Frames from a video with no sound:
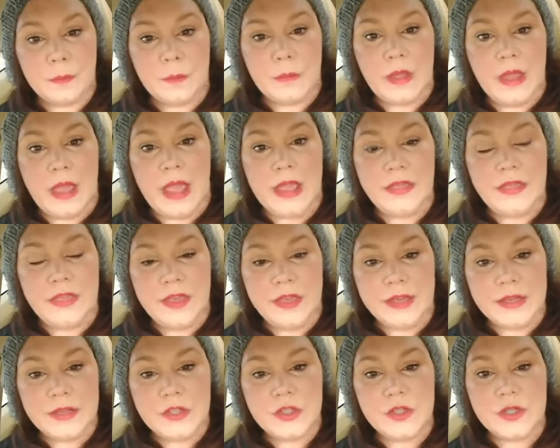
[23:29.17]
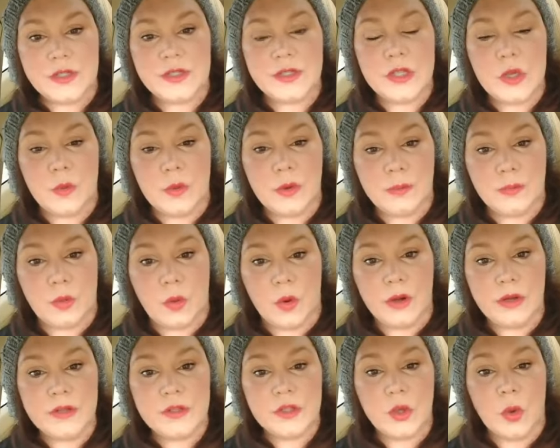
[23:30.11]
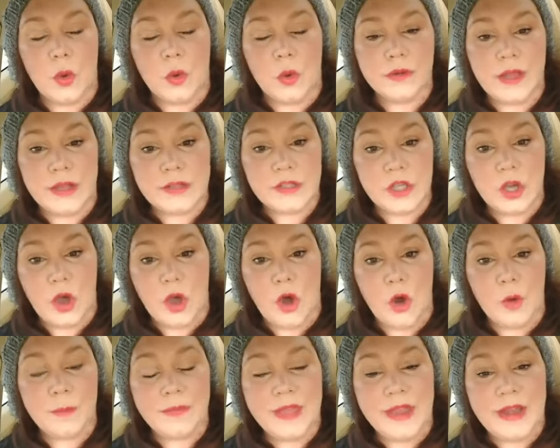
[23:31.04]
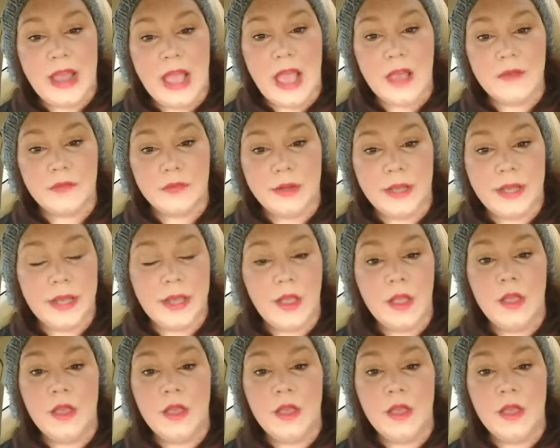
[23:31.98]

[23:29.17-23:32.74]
I think it's just so important to hold on to hope that every